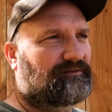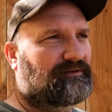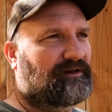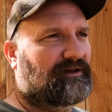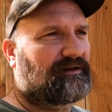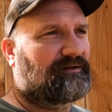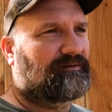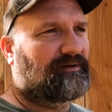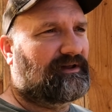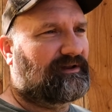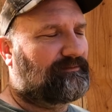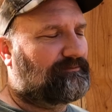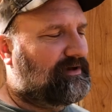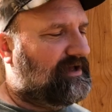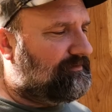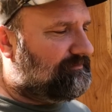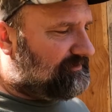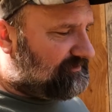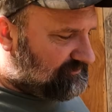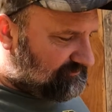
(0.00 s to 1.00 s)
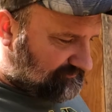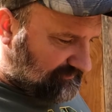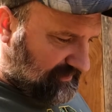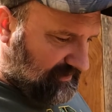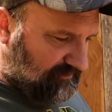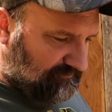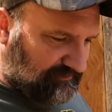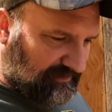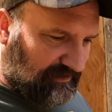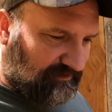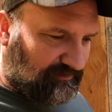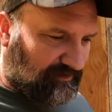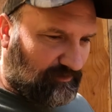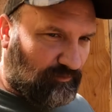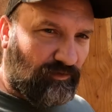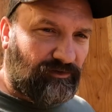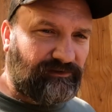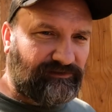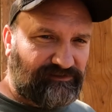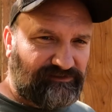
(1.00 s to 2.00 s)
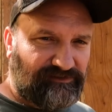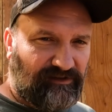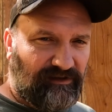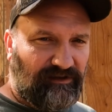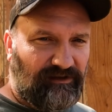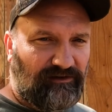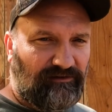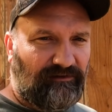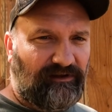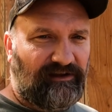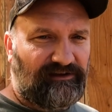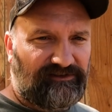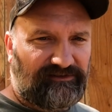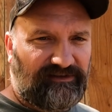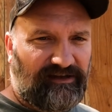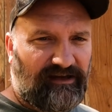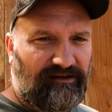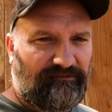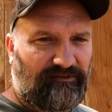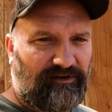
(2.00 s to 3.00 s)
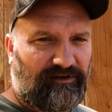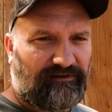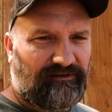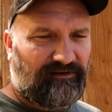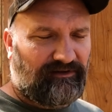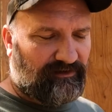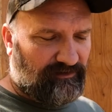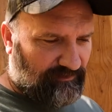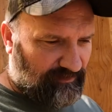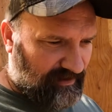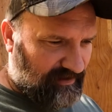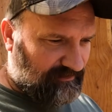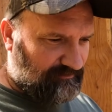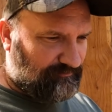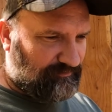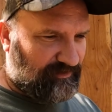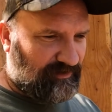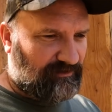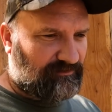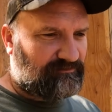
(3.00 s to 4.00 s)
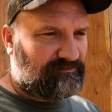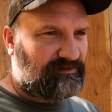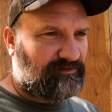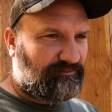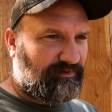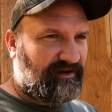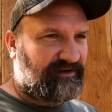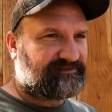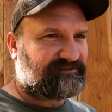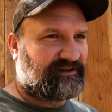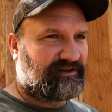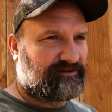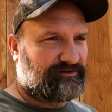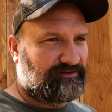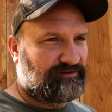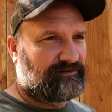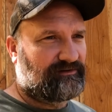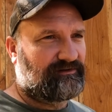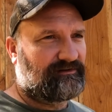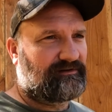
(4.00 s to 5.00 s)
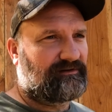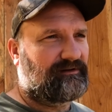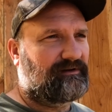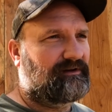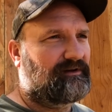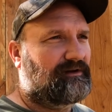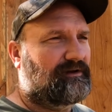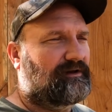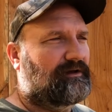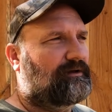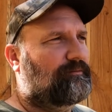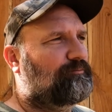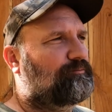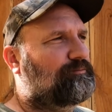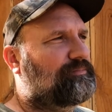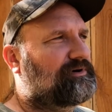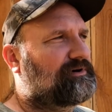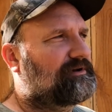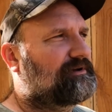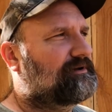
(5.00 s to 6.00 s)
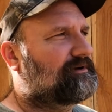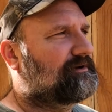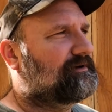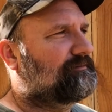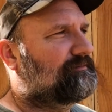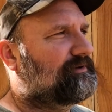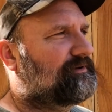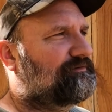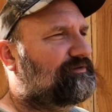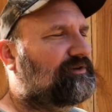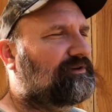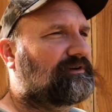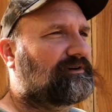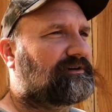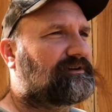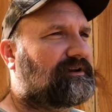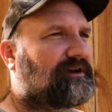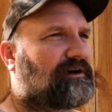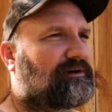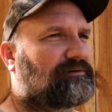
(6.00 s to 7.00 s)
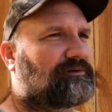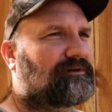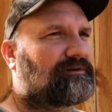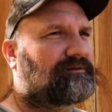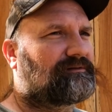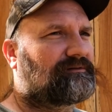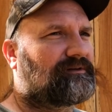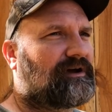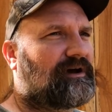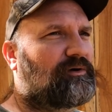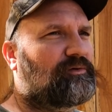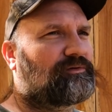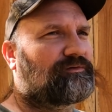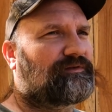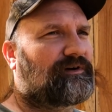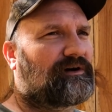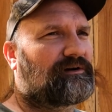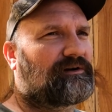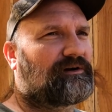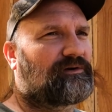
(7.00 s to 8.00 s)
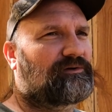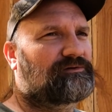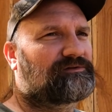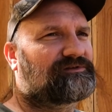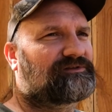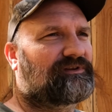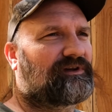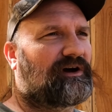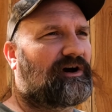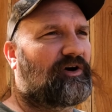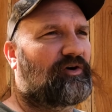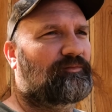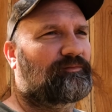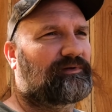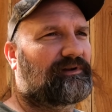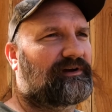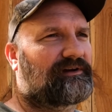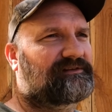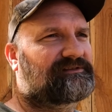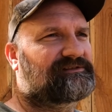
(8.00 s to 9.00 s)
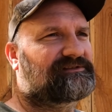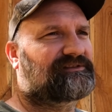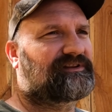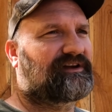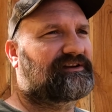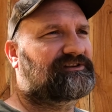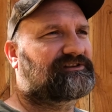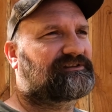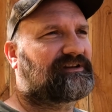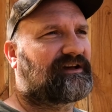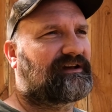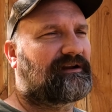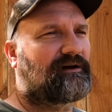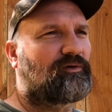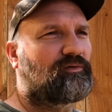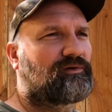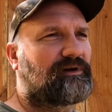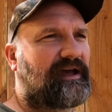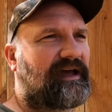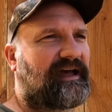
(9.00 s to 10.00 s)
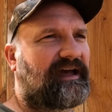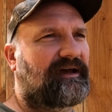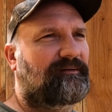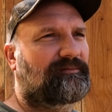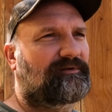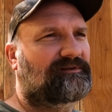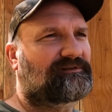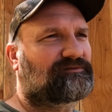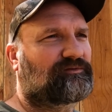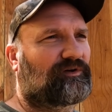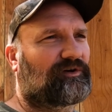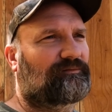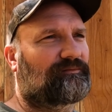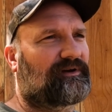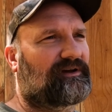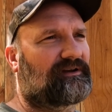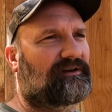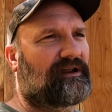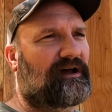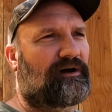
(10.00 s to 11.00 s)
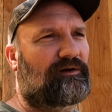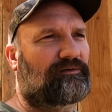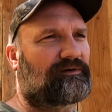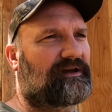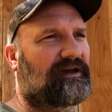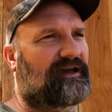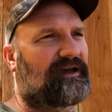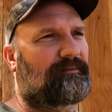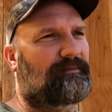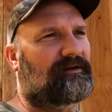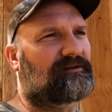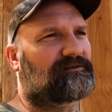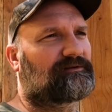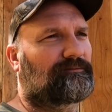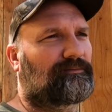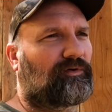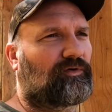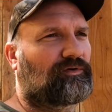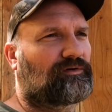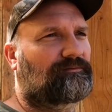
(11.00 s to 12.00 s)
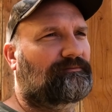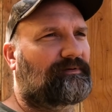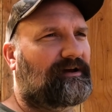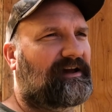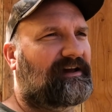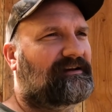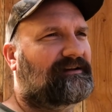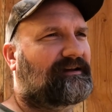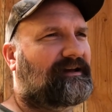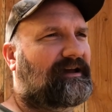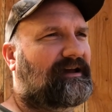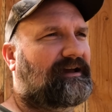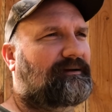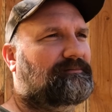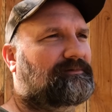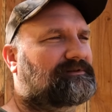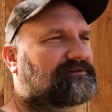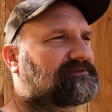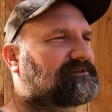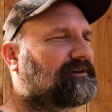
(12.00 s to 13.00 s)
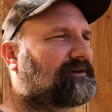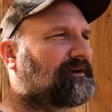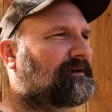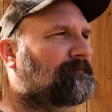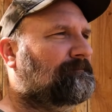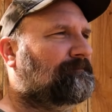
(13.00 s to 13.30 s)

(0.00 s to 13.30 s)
that it maybe just because they, they wasn't skilled they just had a, you know had to build the best they could but uh, if you look at all the old photos the home places they just had old cabins where it be log cabins or board and batten cabins